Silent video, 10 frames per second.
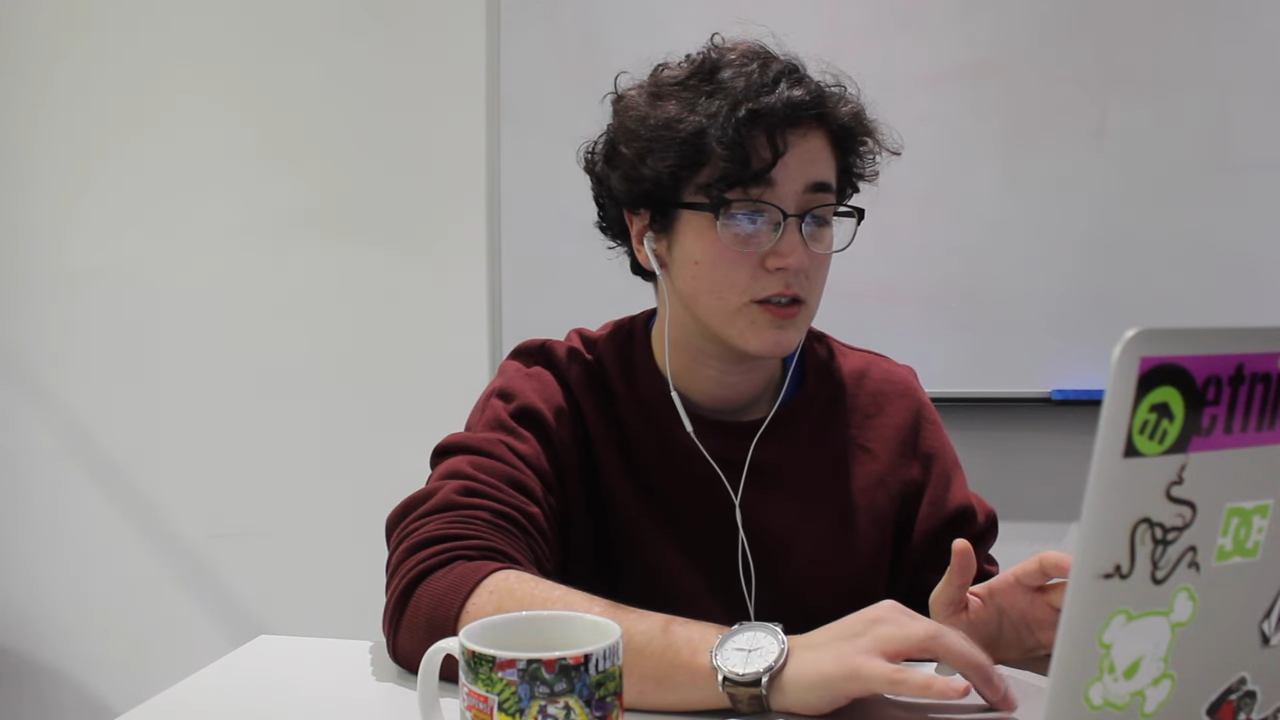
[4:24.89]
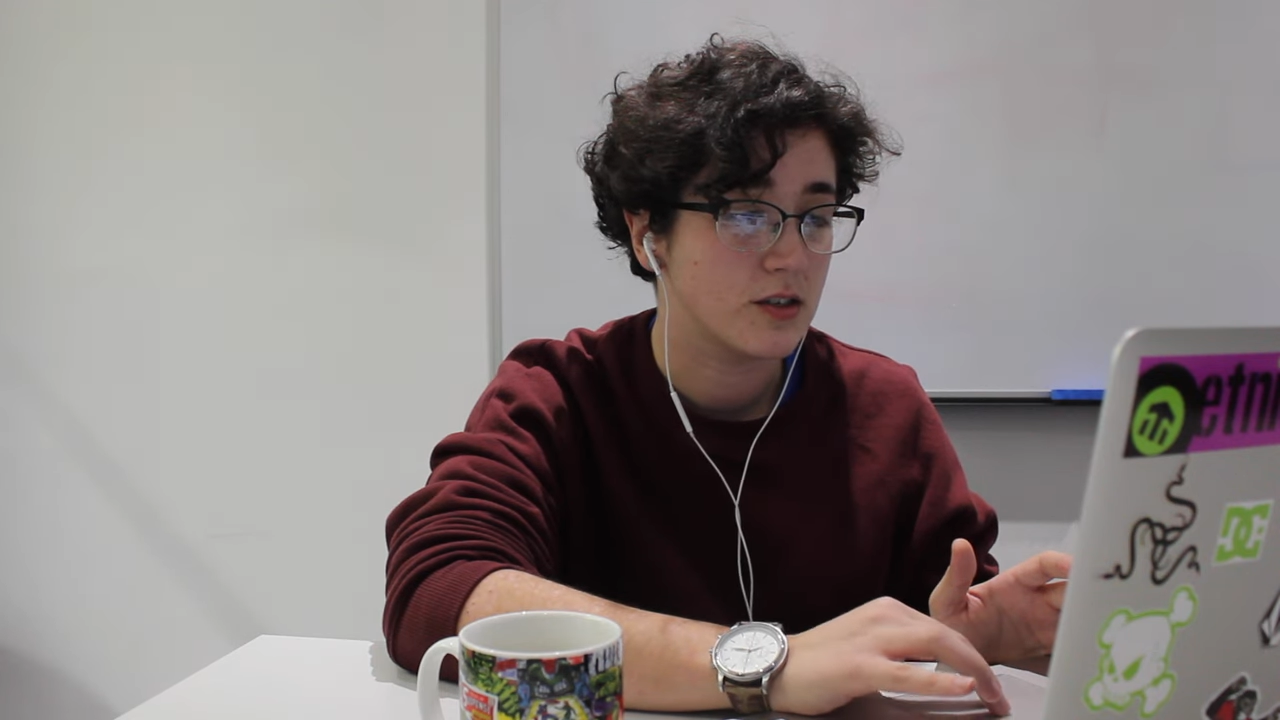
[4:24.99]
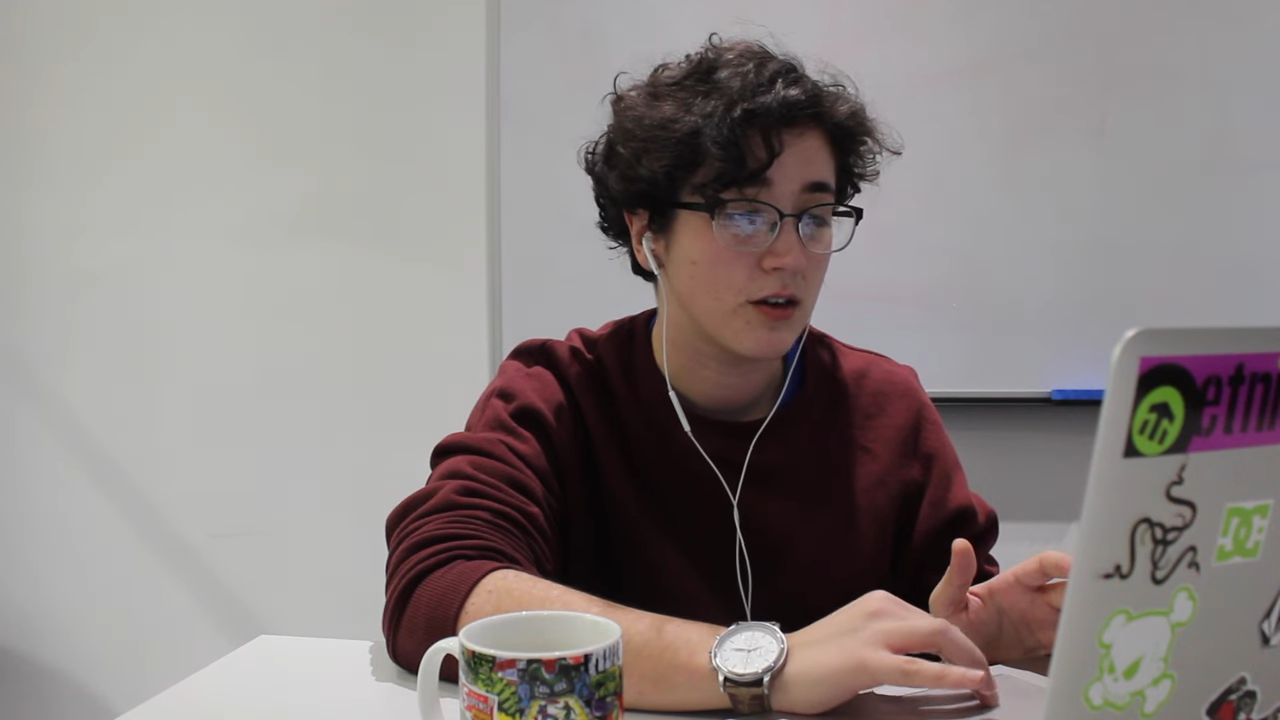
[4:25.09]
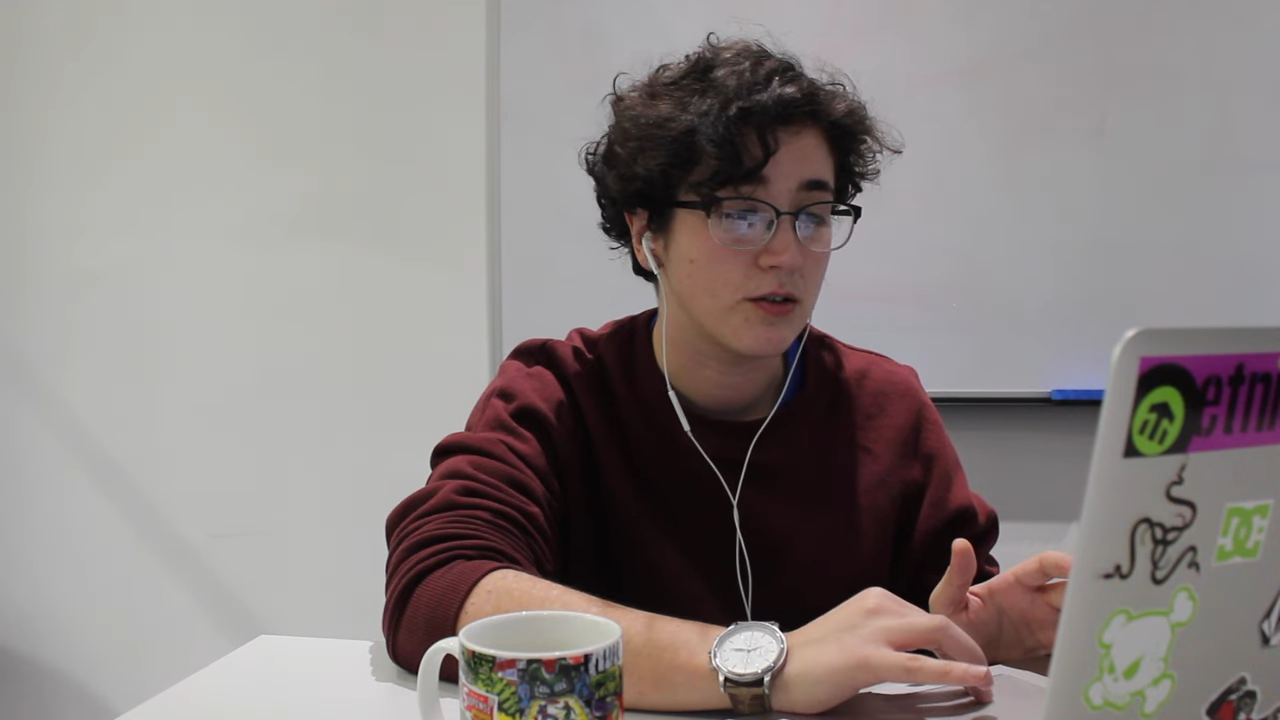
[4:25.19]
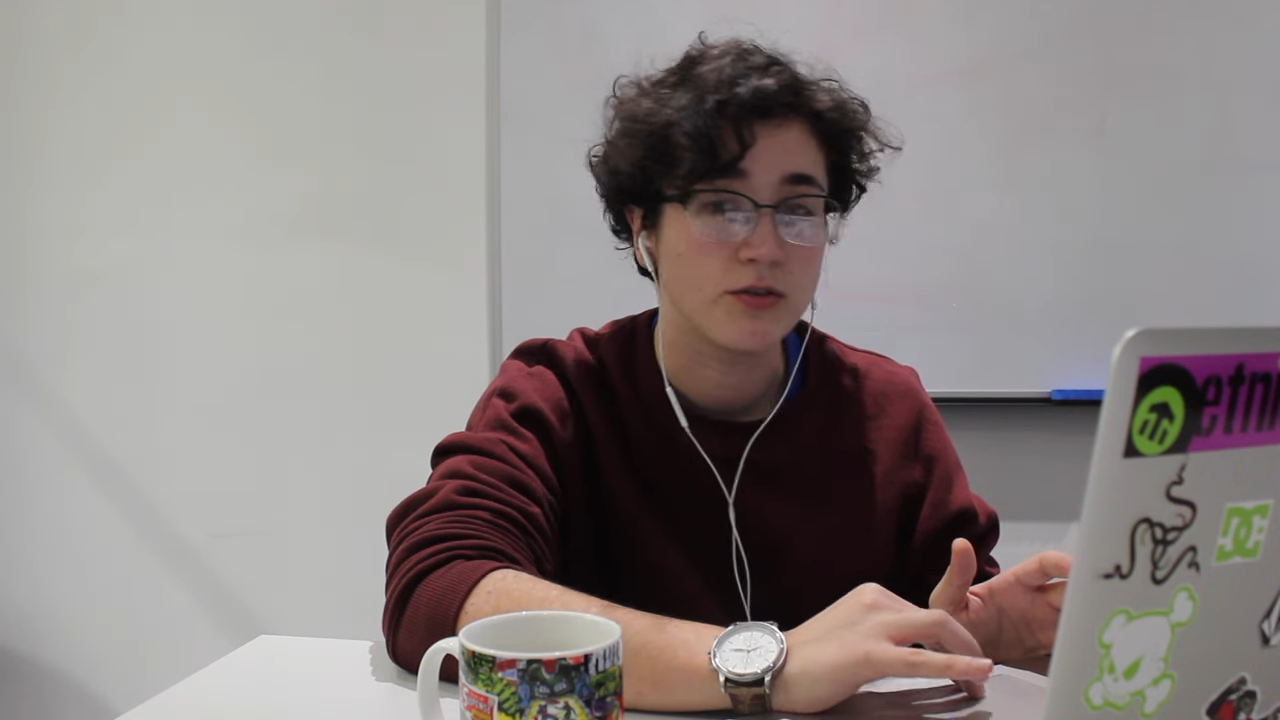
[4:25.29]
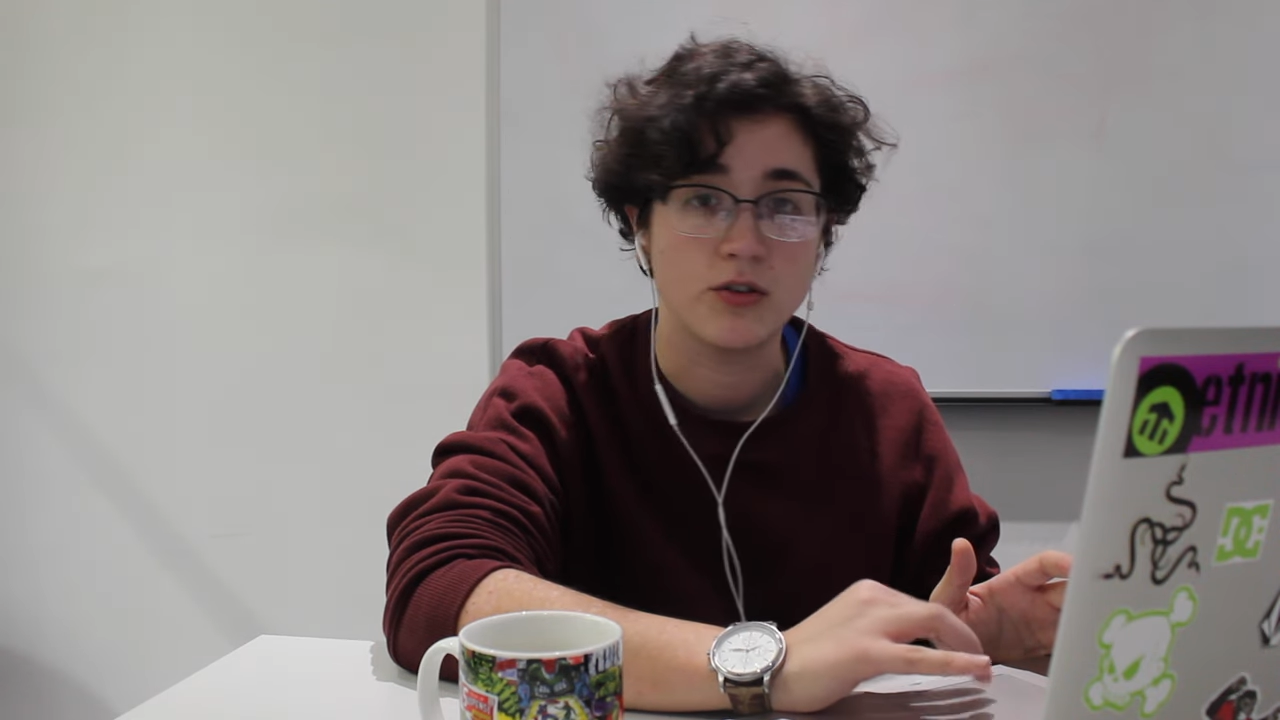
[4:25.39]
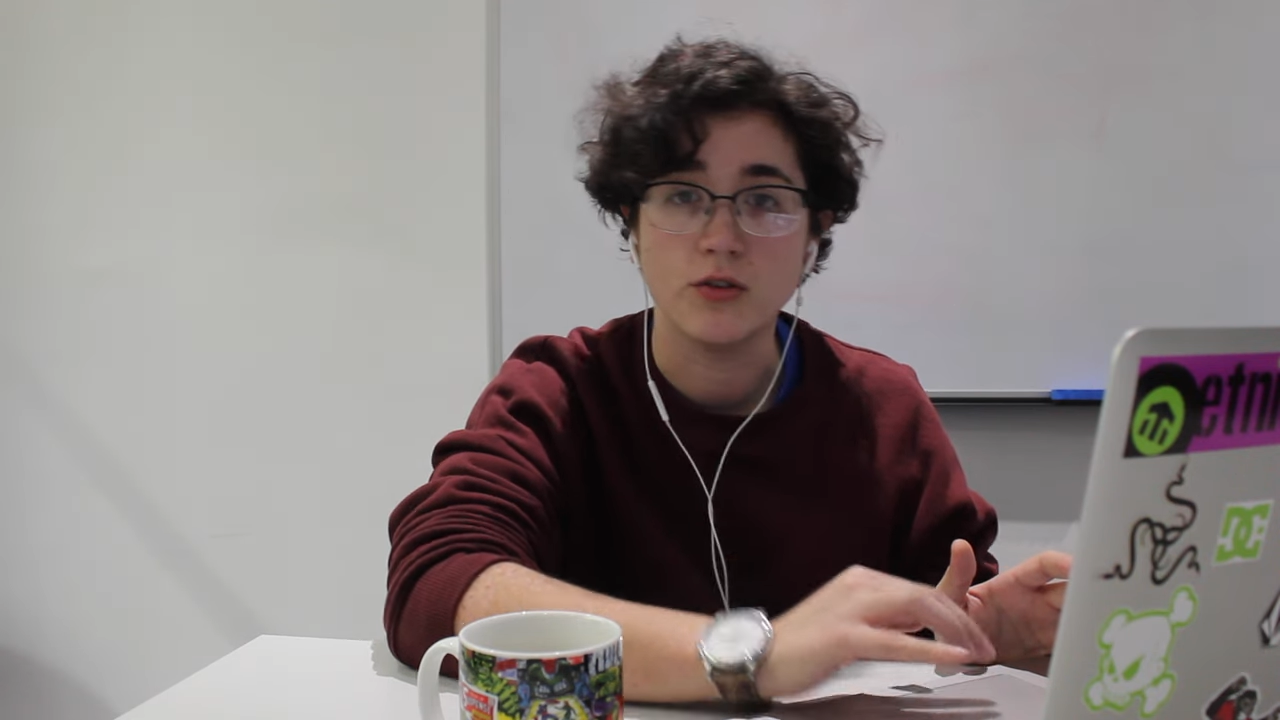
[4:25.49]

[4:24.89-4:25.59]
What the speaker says: to go through?